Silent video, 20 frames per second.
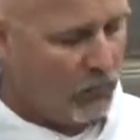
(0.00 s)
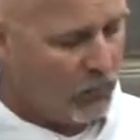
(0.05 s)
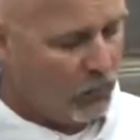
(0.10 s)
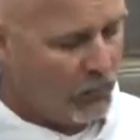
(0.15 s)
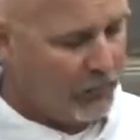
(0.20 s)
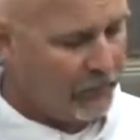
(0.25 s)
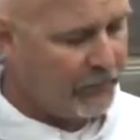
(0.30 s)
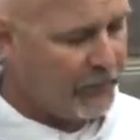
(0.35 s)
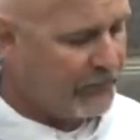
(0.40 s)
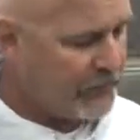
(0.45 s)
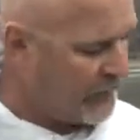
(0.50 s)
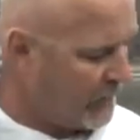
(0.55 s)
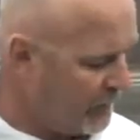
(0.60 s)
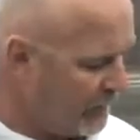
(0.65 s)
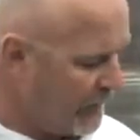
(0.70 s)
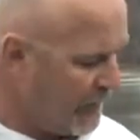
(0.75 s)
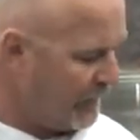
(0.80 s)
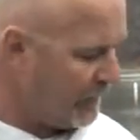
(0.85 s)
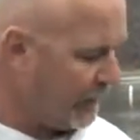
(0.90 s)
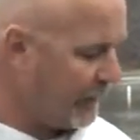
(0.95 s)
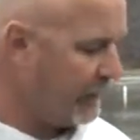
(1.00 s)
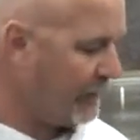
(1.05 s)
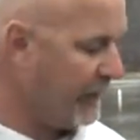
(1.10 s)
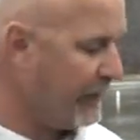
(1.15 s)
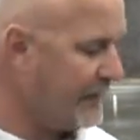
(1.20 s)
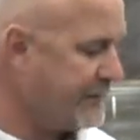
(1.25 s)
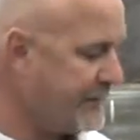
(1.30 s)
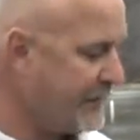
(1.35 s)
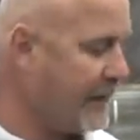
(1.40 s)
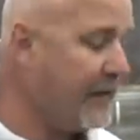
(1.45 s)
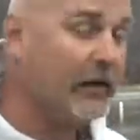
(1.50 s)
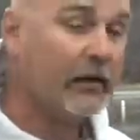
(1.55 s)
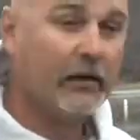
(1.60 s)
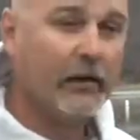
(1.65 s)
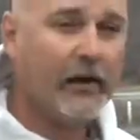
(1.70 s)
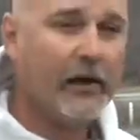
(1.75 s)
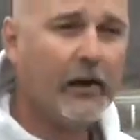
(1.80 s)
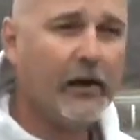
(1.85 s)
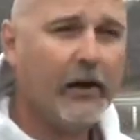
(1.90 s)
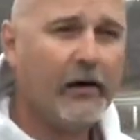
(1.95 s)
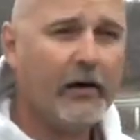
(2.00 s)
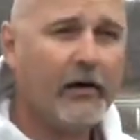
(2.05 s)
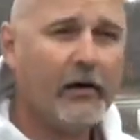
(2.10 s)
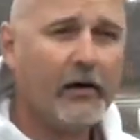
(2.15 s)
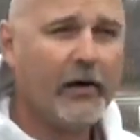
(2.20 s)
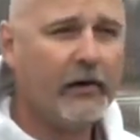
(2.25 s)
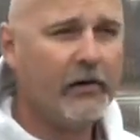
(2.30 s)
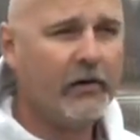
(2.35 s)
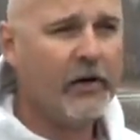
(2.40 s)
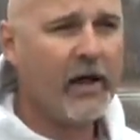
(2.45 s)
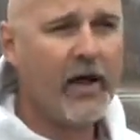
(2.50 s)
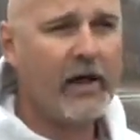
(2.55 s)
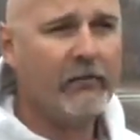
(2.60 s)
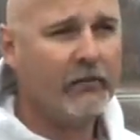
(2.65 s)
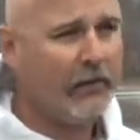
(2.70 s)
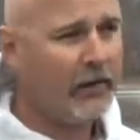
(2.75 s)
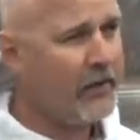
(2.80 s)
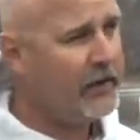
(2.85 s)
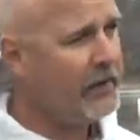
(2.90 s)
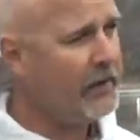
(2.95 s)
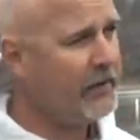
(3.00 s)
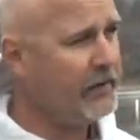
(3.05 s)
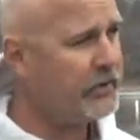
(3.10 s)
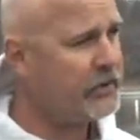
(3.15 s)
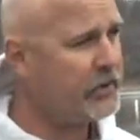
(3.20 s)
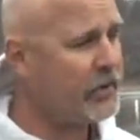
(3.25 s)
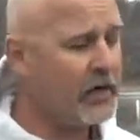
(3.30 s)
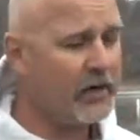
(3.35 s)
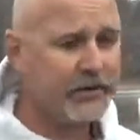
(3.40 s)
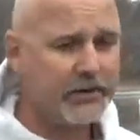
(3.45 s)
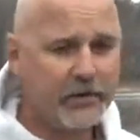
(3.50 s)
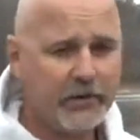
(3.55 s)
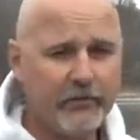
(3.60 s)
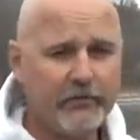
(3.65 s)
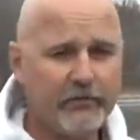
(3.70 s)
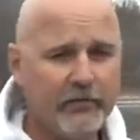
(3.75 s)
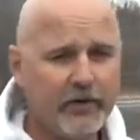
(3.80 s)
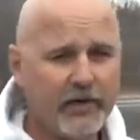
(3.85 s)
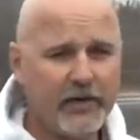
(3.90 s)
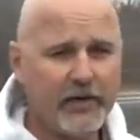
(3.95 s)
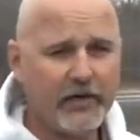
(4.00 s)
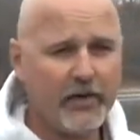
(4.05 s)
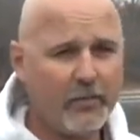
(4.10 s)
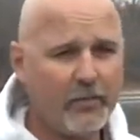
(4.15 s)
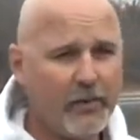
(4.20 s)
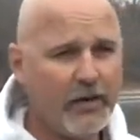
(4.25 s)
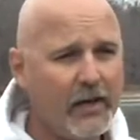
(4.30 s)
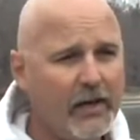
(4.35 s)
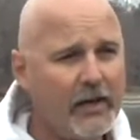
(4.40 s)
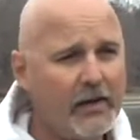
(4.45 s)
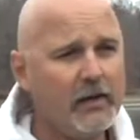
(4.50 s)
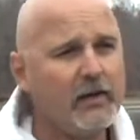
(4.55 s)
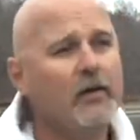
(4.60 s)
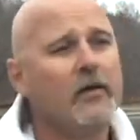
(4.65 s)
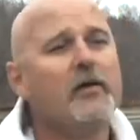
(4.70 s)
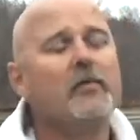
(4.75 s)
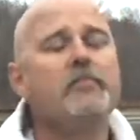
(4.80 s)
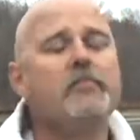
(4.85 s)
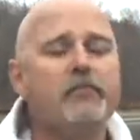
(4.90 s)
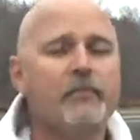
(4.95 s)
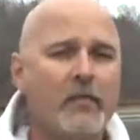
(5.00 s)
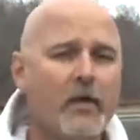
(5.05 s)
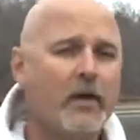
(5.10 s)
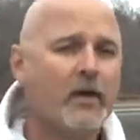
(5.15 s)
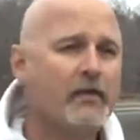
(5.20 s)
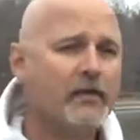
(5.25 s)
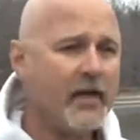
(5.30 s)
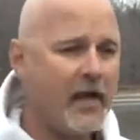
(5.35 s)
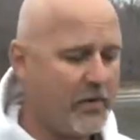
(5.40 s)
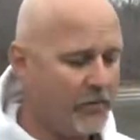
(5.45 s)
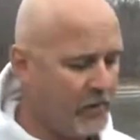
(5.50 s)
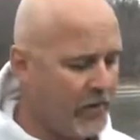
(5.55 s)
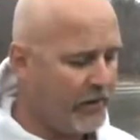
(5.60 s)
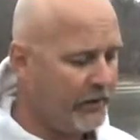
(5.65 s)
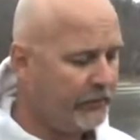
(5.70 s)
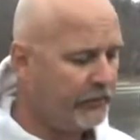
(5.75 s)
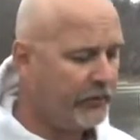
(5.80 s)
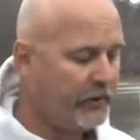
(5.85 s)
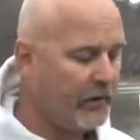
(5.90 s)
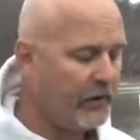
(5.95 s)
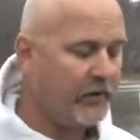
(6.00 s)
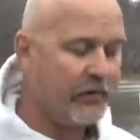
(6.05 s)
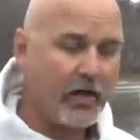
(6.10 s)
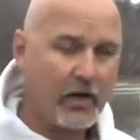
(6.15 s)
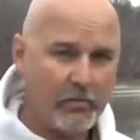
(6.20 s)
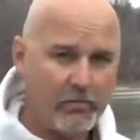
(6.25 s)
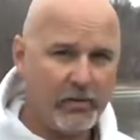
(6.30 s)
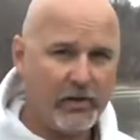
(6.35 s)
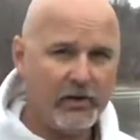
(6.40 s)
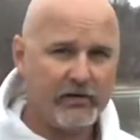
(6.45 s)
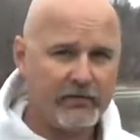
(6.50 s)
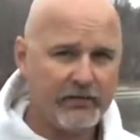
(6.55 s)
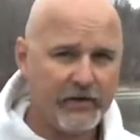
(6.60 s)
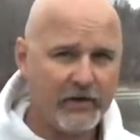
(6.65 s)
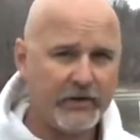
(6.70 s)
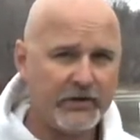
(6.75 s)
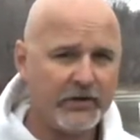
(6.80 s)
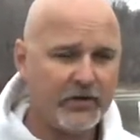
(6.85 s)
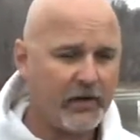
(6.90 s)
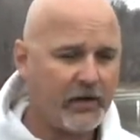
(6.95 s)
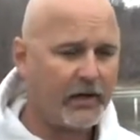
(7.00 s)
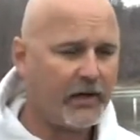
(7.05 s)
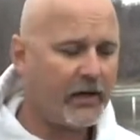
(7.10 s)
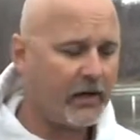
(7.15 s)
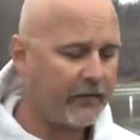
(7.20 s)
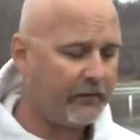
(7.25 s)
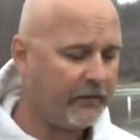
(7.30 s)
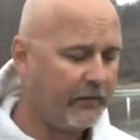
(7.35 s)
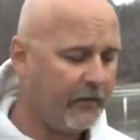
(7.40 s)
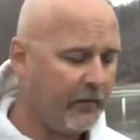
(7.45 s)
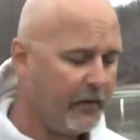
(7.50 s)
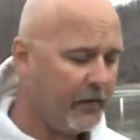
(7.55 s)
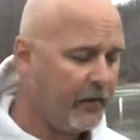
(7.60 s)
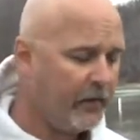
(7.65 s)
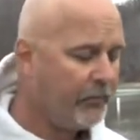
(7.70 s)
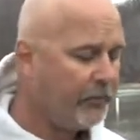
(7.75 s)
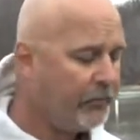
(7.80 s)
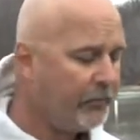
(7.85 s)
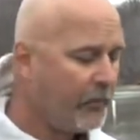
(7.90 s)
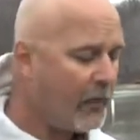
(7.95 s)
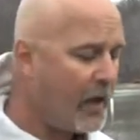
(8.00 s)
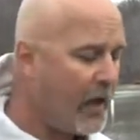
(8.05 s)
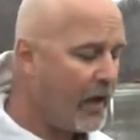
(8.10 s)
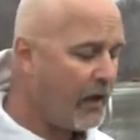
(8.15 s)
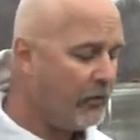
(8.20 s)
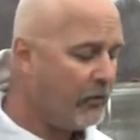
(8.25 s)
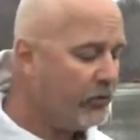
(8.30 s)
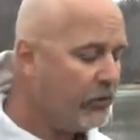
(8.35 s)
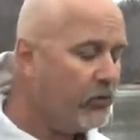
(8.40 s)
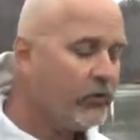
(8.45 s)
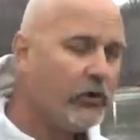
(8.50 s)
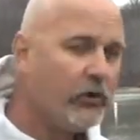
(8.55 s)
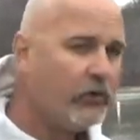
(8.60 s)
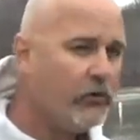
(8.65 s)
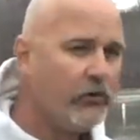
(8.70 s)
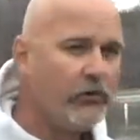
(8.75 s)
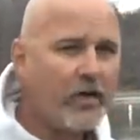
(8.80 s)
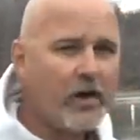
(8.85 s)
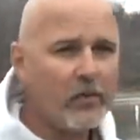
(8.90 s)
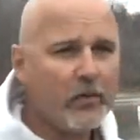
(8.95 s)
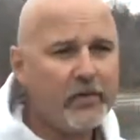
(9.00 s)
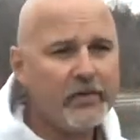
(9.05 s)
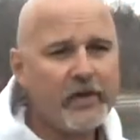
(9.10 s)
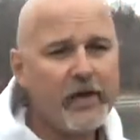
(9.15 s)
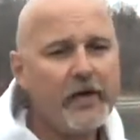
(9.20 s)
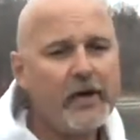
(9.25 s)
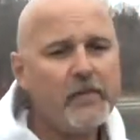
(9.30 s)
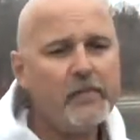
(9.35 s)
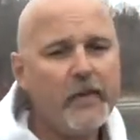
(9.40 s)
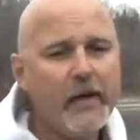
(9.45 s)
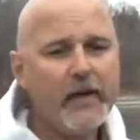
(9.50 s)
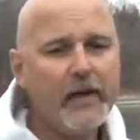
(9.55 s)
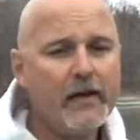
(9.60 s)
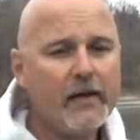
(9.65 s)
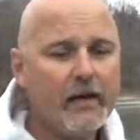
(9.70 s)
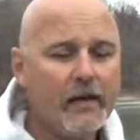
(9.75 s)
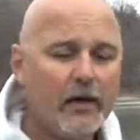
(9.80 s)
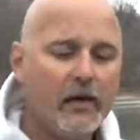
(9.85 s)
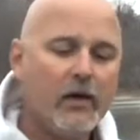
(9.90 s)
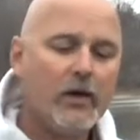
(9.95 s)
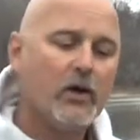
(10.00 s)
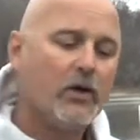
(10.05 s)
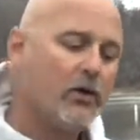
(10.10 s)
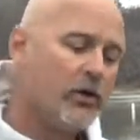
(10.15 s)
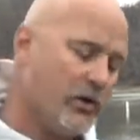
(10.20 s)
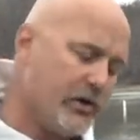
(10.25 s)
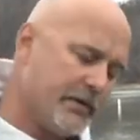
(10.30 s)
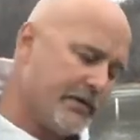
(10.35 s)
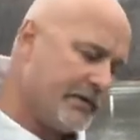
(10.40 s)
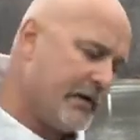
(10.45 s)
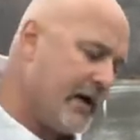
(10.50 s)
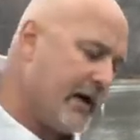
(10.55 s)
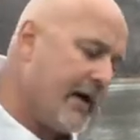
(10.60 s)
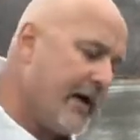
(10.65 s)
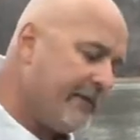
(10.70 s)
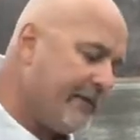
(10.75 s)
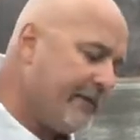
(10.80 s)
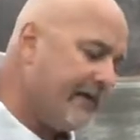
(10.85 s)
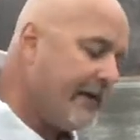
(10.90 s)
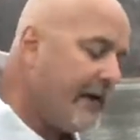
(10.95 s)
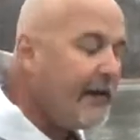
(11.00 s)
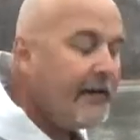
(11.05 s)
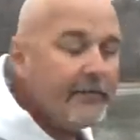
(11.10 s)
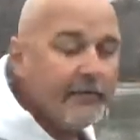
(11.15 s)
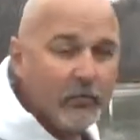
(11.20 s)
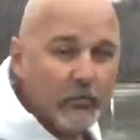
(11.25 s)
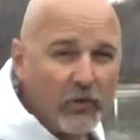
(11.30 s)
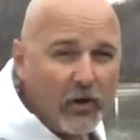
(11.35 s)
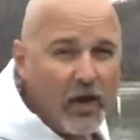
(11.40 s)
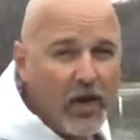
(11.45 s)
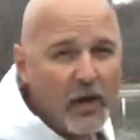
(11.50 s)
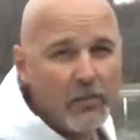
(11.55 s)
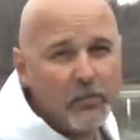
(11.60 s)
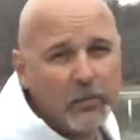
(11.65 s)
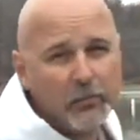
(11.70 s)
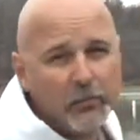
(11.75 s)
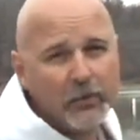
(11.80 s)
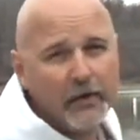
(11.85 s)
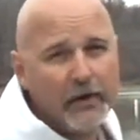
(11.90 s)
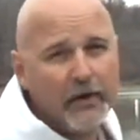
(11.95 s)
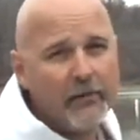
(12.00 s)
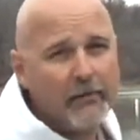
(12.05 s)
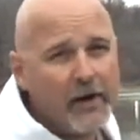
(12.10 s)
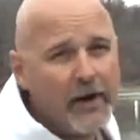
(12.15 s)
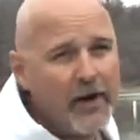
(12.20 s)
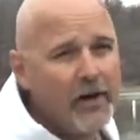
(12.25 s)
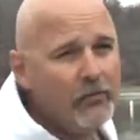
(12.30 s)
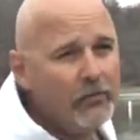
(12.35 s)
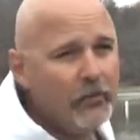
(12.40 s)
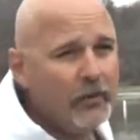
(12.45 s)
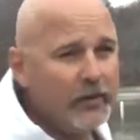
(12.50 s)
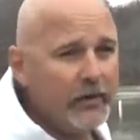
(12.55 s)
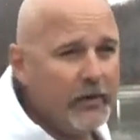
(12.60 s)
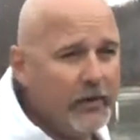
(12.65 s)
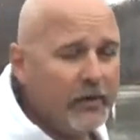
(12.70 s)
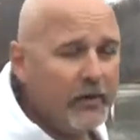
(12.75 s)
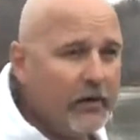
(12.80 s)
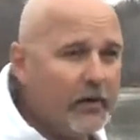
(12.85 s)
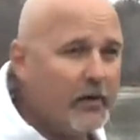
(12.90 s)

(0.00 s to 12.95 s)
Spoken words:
When you're fishing a lake like Lake St. Clair and they're not relating to structure, they're relating to bait, that might trigger that big fish to hit. Now, you can do that with any bait. You're just going to have to take some time to play around with it.